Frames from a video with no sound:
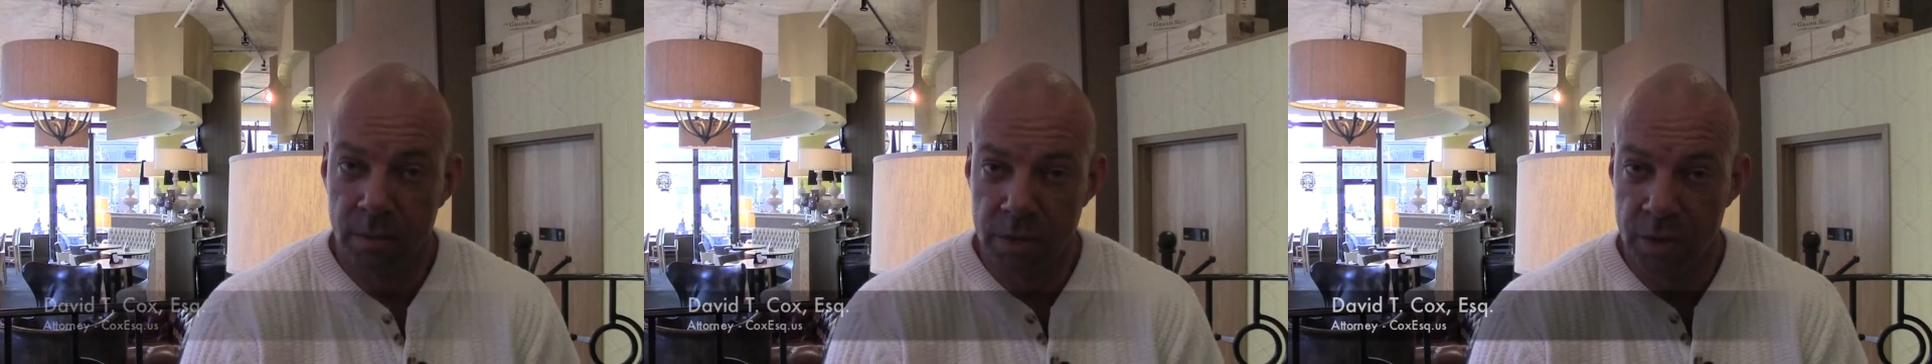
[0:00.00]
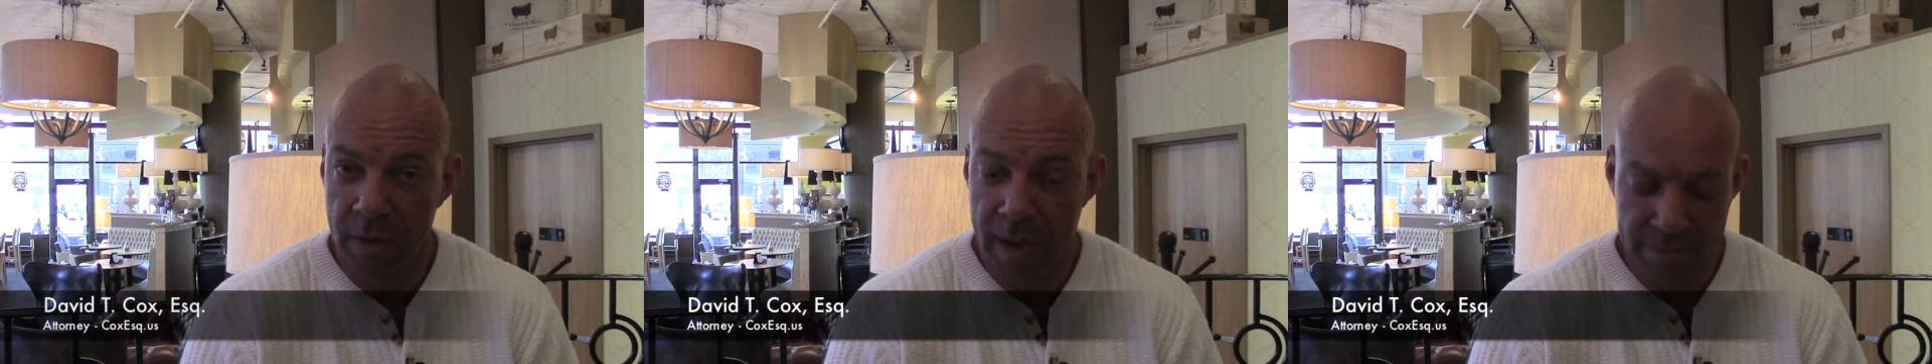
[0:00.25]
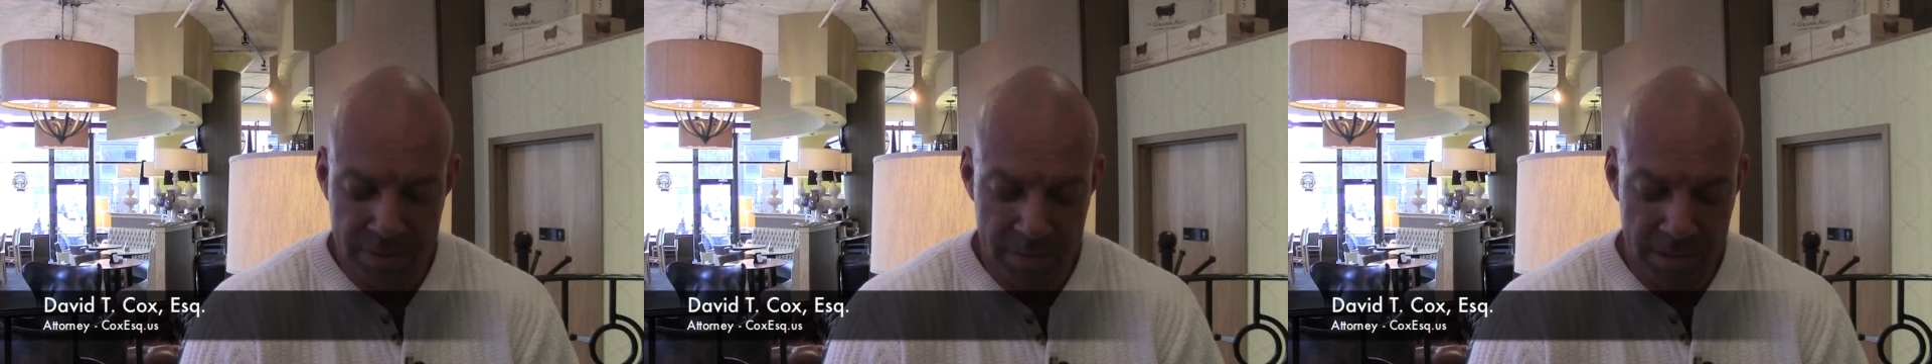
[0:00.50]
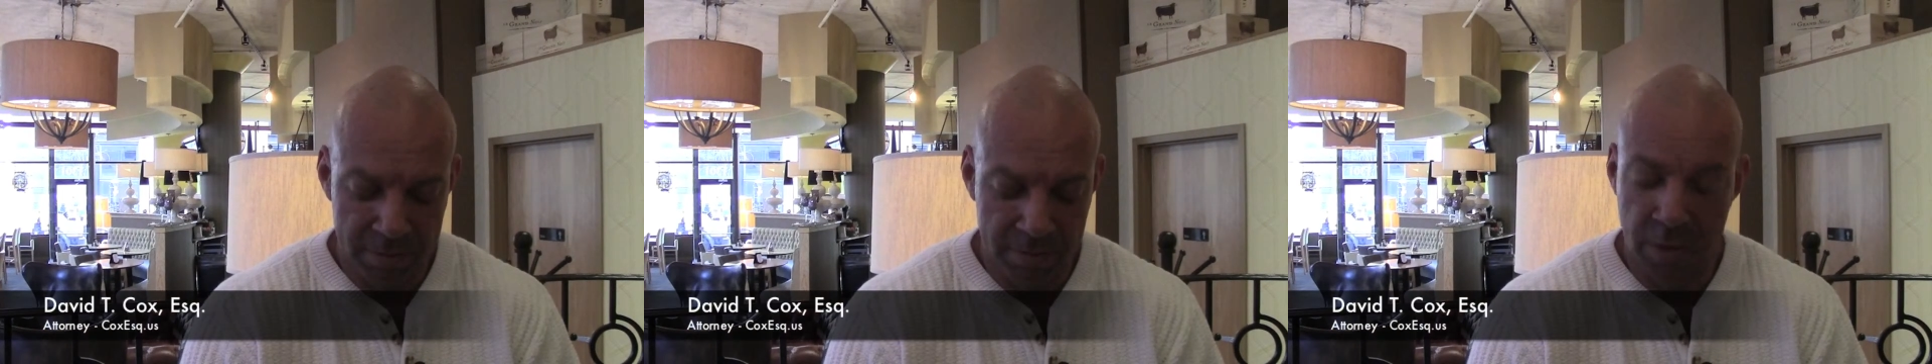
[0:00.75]
which you have to
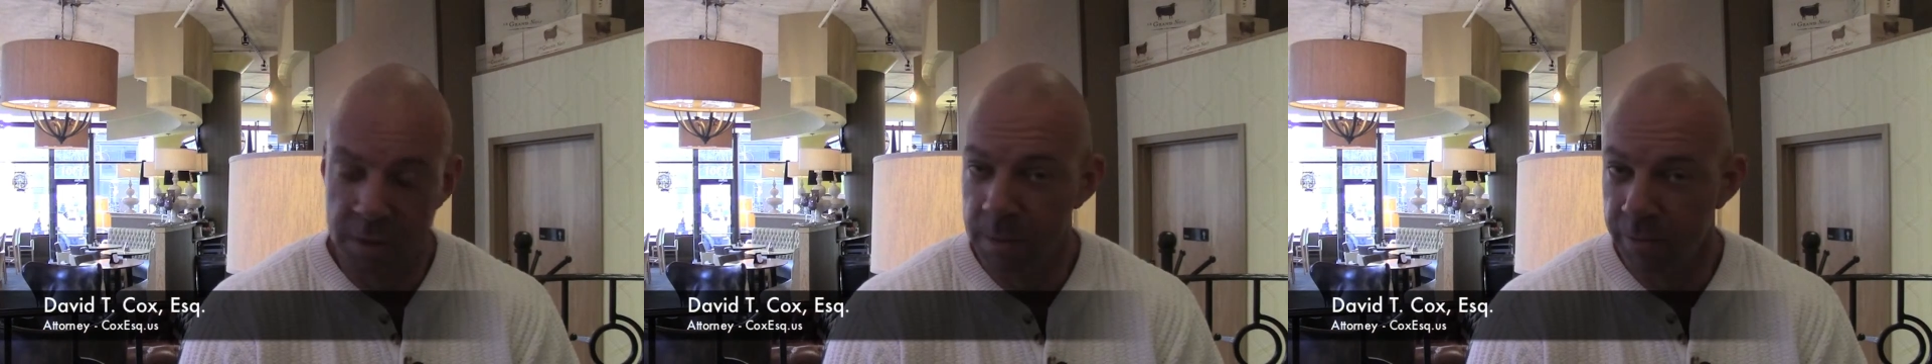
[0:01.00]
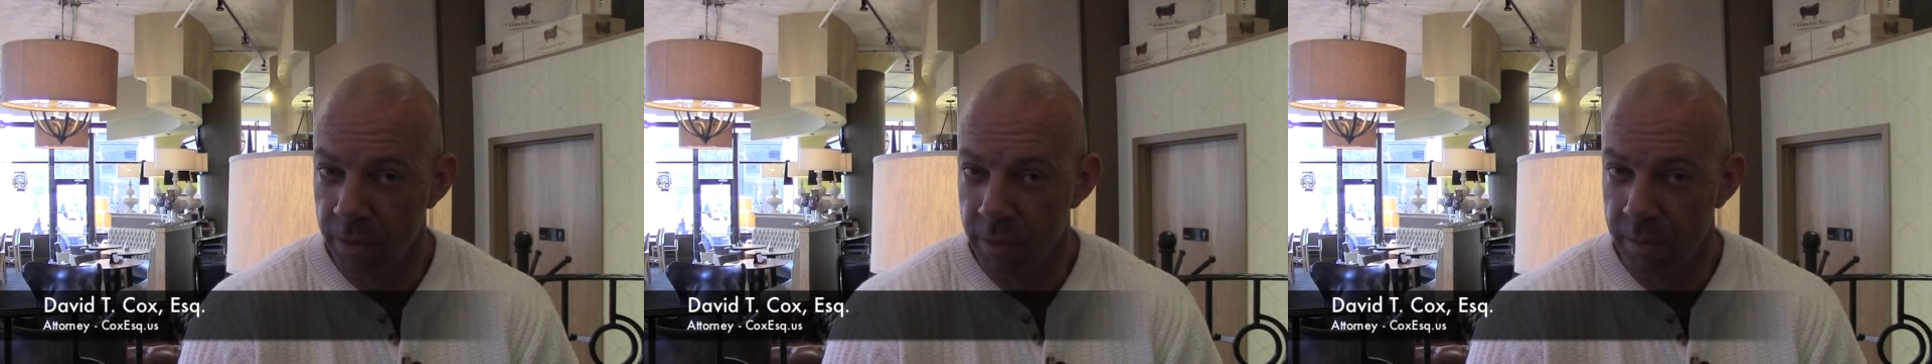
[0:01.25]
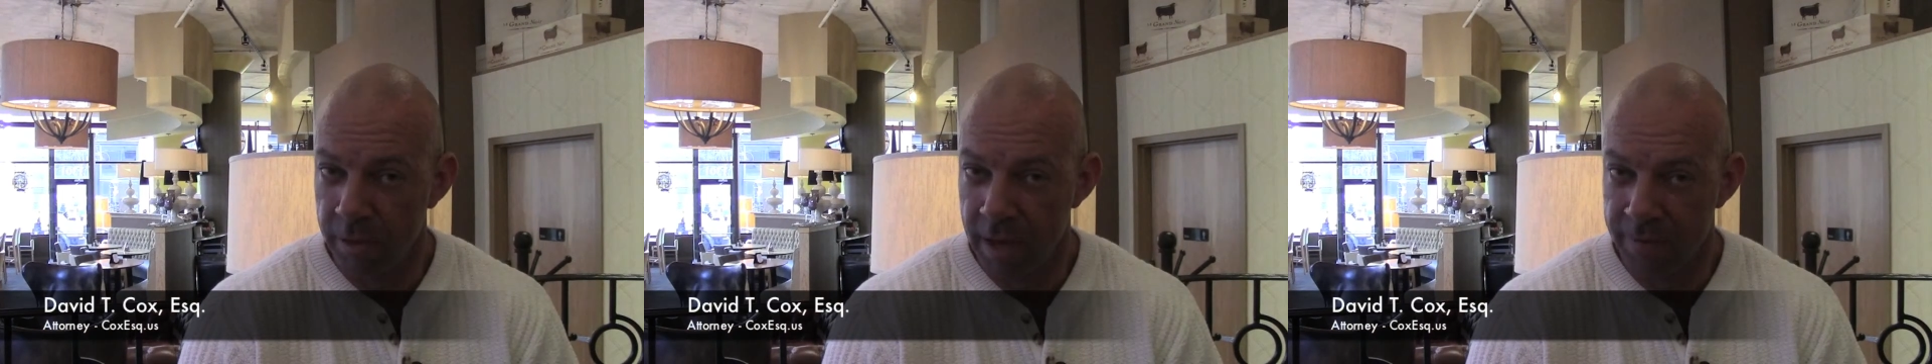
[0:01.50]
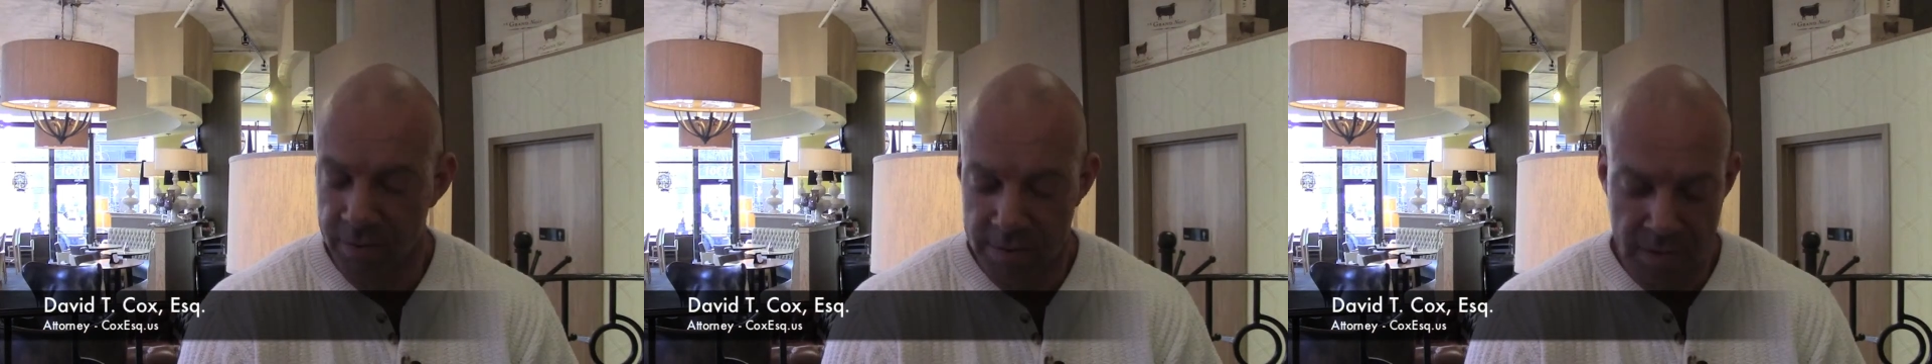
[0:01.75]
be, of course, before you
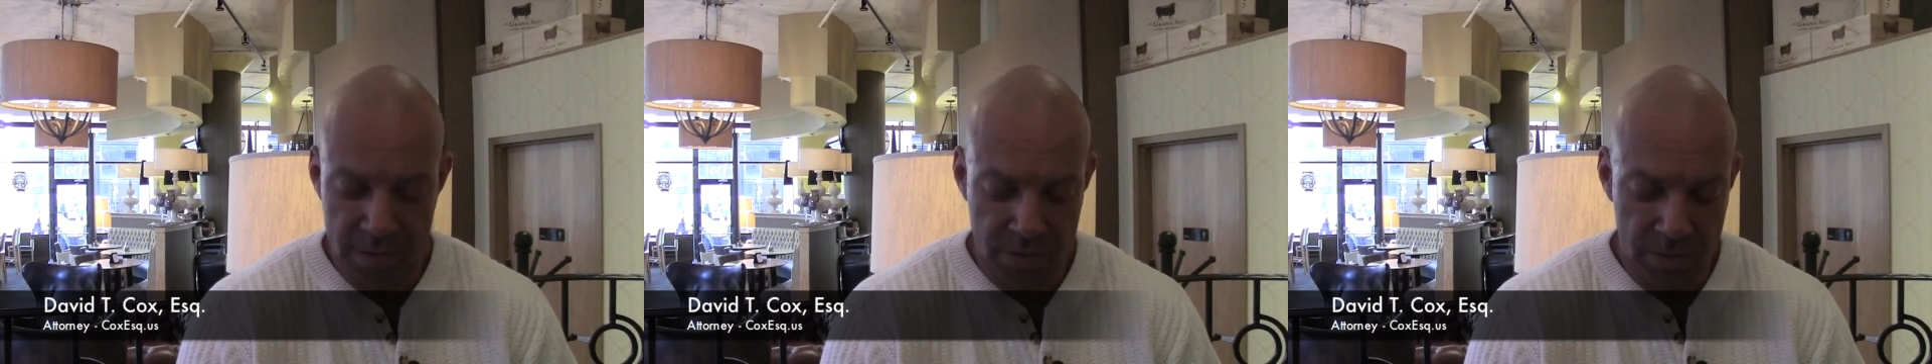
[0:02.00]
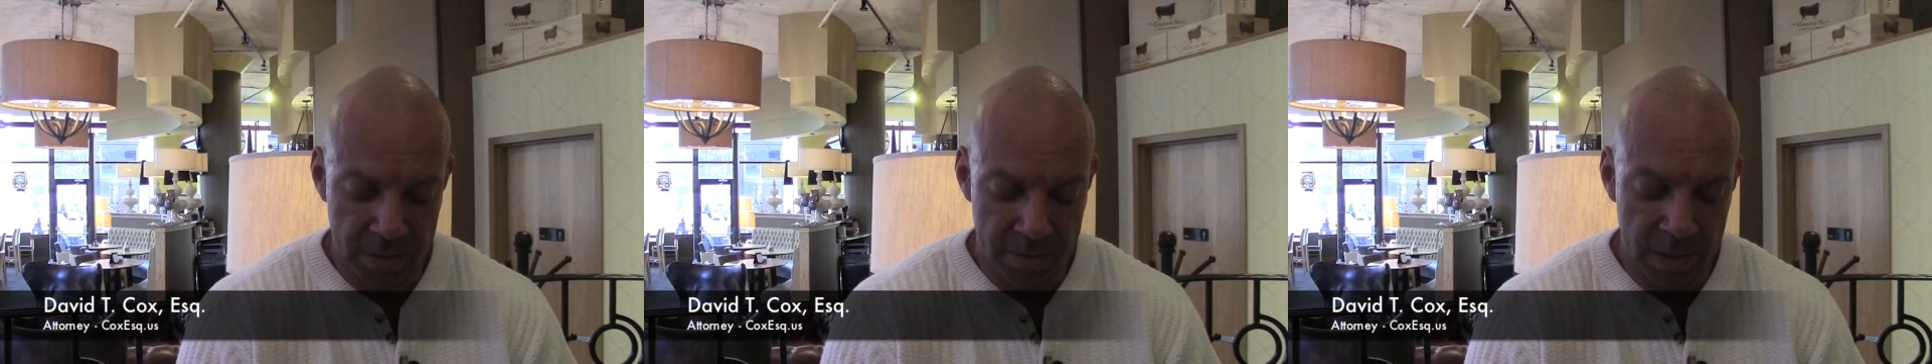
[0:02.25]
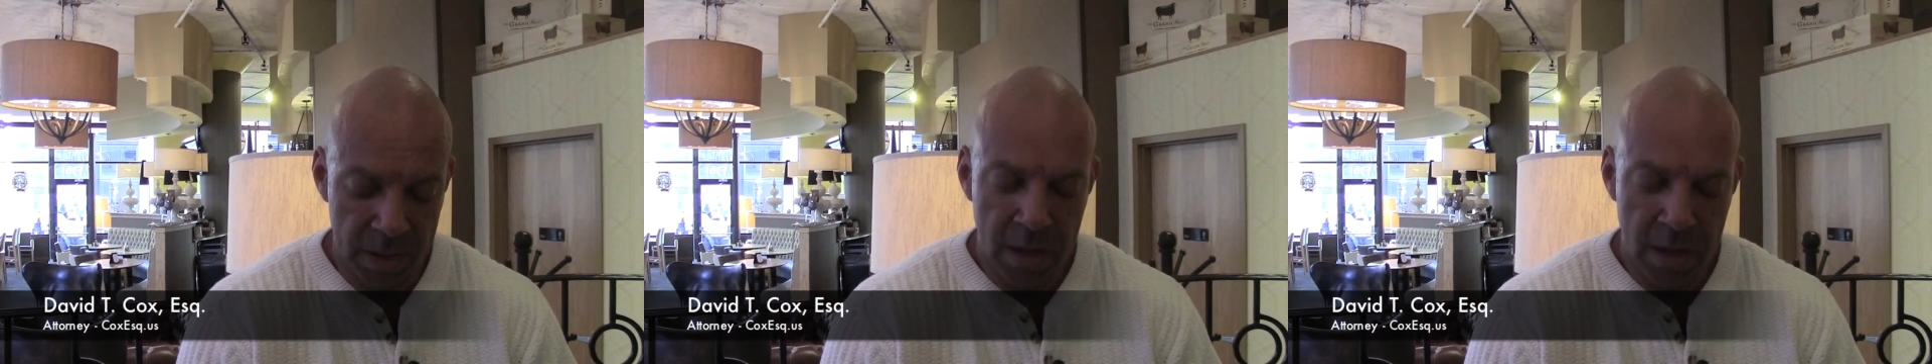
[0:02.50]
apply for citizenship,